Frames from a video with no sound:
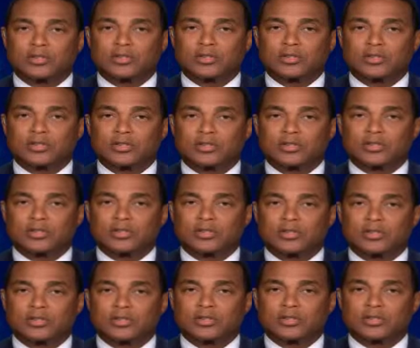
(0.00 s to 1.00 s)

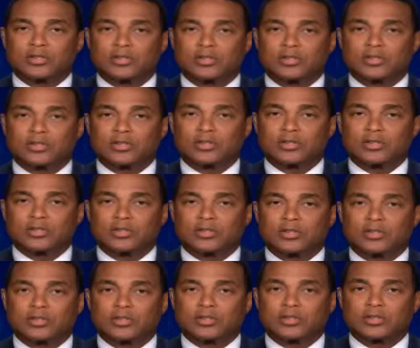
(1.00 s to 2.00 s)

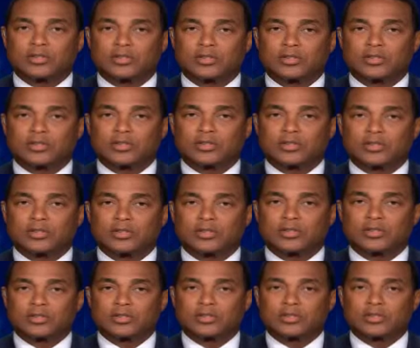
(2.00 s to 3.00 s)

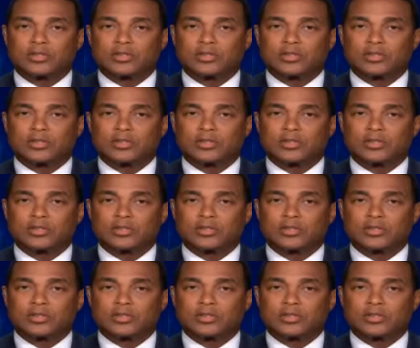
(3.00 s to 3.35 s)
[no speech]